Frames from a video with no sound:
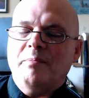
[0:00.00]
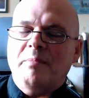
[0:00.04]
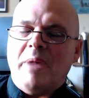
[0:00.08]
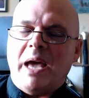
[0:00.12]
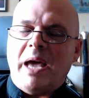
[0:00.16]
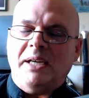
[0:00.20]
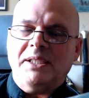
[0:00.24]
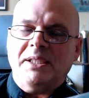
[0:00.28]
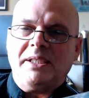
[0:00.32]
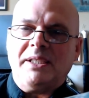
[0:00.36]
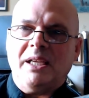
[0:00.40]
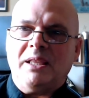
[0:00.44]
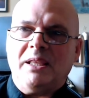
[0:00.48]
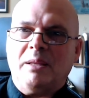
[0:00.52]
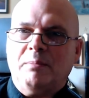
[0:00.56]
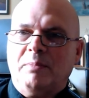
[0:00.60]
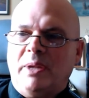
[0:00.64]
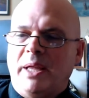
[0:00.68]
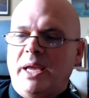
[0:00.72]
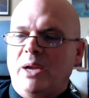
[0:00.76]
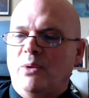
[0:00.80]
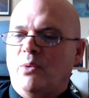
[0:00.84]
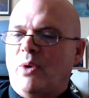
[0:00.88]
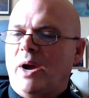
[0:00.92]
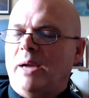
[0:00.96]
Managed to get the
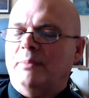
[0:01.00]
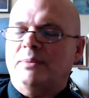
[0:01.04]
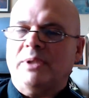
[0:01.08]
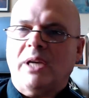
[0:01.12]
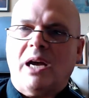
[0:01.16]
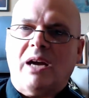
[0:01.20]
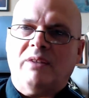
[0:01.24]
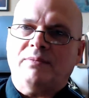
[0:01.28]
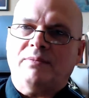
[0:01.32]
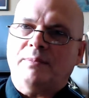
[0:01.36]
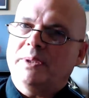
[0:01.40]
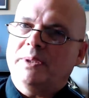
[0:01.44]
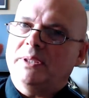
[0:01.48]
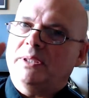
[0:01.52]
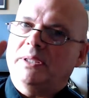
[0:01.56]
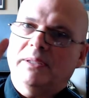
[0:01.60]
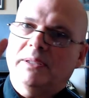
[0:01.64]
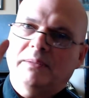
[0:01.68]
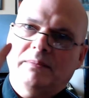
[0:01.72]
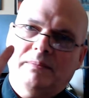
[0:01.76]
blade wiped off, but